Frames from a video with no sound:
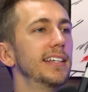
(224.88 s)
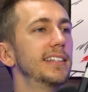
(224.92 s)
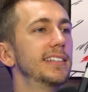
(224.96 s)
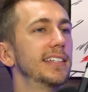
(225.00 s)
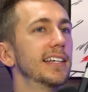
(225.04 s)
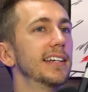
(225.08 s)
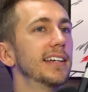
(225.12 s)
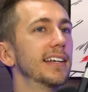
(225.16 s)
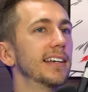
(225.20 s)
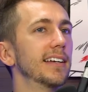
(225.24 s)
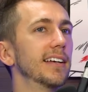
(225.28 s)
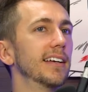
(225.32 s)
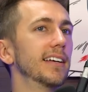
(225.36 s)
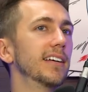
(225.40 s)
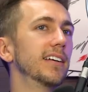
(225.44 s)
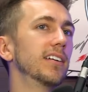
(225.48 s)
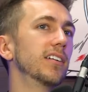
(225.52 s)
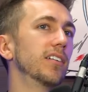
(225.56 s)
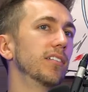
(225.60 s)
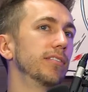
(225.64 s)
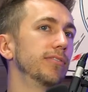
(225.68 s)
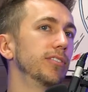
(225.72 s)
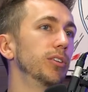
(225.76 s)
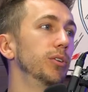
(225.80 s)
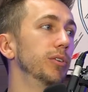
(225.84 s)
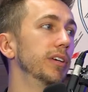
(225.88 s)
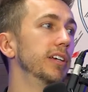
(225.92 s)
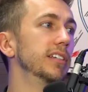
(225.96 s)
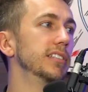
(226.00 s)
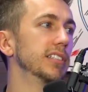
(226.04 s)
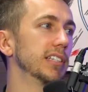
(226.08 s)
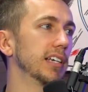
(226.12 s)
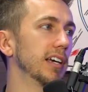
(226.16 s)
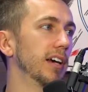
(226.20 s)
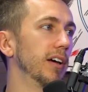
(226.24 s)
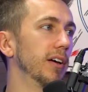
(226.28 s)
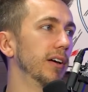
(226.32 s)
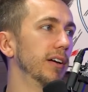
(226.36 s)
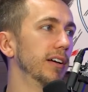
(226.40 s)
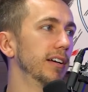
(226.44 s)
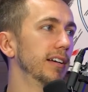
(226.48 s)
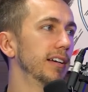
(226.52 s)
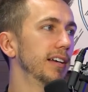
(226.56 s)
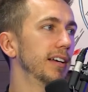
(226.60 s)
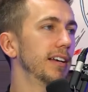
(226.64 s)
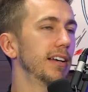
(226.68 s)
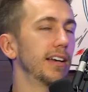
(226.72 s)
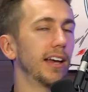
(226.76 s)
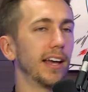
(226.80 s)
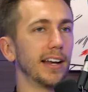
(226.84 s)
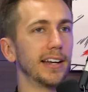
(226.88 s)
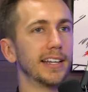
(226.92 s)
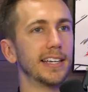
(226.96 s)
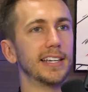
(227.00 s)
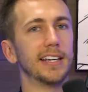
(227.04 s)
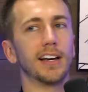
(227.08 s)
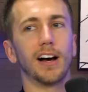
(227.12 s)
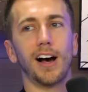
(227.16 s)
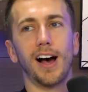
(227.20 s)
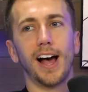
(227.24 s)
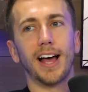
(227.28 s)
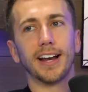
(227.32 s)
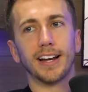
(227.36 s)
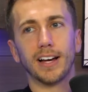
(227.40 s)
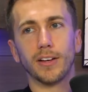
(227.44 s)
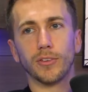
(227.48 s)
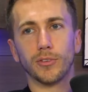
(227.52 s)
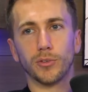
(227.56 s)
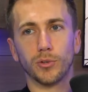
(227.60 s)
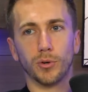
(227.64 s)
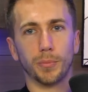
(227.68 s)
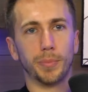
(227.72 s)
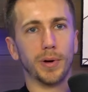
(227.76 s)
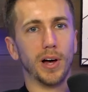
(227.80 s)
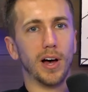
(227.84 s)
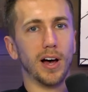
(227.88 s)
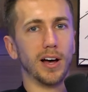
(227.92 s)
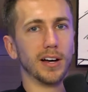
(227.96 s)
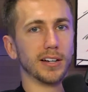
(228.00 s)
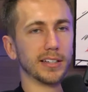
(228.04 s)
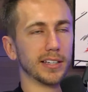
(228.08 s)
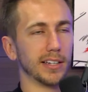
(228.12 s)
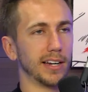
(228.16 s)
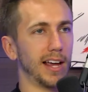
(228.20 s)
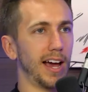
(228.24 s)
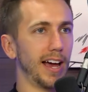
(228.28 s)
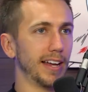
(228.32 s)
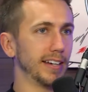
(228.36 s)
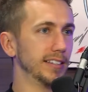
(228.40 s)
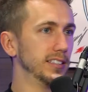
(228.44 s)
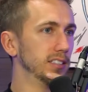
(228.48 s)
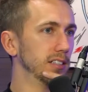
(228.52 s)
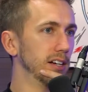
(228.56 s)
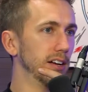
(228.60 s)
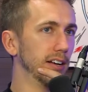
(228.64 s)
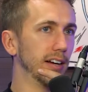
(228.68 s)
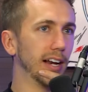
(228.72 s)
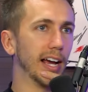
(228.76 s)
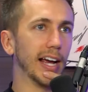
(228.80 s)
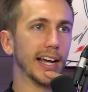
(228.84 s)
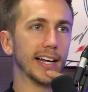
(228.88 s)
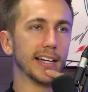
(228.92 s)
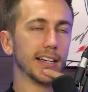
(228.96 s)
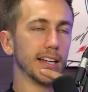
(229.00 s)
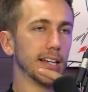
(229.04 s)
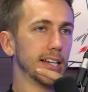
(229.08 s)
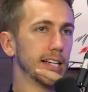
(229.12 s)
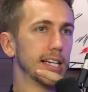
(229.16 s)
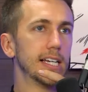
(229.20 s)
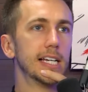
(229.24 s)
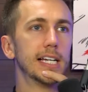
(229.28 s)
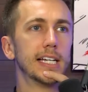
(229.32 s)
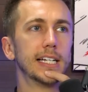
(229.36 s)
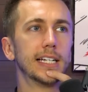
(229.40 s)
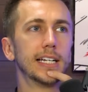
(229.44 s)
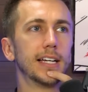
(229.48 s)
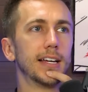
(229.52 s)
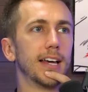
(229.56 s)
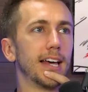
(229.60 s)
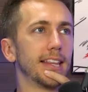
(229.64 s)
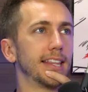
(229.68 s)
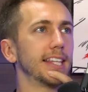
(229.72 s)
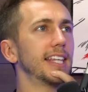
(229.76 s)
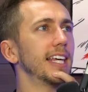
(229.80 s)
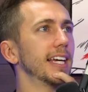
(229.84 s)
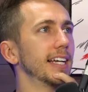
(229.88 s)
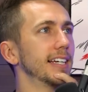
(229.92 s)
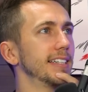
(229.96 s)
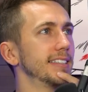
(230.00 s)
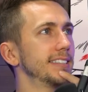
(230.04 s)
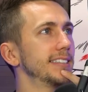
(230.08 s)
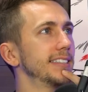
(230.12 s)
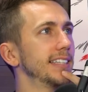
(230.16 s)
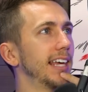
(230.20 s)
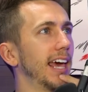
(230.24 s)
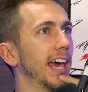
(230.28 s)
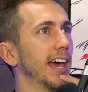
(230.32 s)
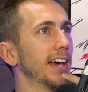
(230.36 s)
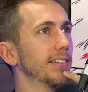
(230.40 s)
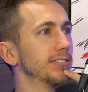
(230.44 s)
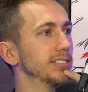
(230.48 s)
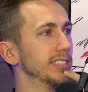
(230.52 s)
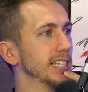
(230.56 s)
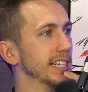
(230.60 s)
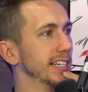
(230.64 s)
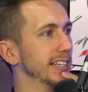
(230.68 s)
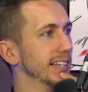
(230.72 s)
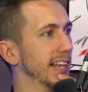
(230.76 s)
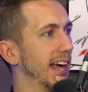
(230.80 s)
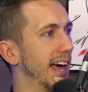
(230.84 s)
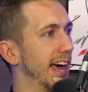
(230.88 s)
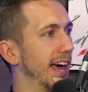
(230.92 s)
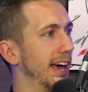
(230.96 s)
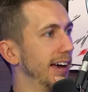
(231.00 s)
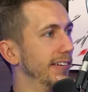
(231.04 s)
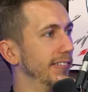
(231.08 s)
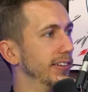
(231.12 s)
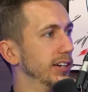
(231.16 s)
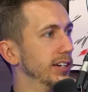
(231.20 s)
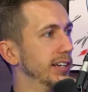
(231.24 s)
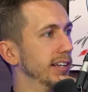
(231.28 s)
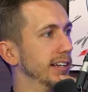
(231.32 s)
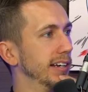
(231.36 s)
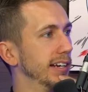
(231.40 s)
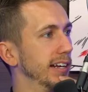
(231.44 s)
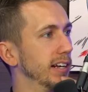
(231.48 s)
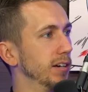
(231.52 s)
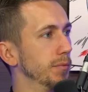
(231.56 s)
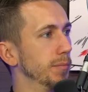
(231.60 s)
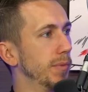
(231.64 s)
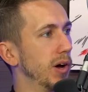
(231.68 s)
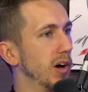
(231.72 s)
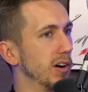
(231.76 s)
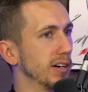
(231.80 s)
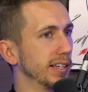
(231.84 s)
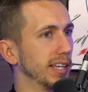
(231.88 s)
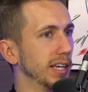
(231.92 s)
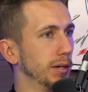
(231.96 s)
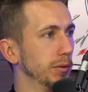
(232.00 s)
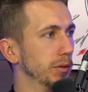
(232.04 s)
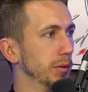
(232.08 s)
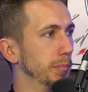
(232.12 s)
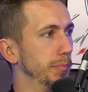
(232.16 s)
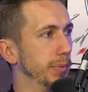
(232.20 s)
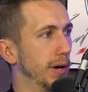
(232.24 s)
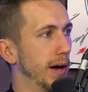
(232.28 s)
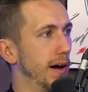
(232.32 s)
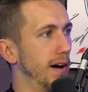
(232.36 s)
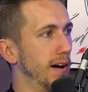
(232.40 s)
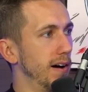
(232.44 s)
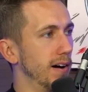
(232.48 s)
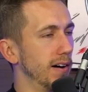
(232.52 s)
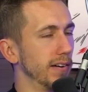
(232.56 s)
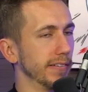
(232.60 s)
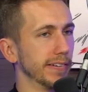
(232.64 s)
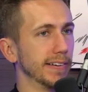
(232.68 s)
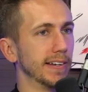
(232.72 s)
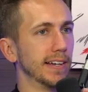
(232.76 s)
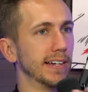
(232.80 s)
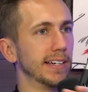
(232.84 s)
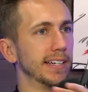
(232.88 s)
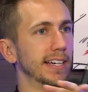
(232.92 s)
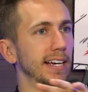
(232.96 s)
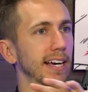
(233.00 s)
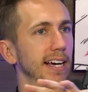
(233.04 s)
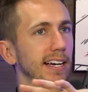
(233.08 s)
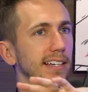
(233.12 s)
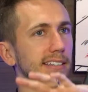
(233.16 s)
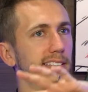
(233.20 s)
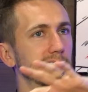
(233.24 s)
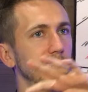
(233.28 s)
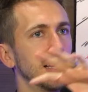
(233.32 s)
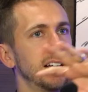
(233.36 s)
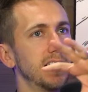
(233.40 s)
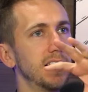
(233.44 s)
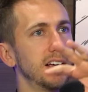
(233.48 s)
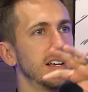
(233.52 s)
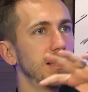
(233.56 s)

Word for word: He did it a few years I ago. remember. I went and he hired out Thorpe Park and had you know like I think he had KFC there, and then he had a marquee with a bar, and then he had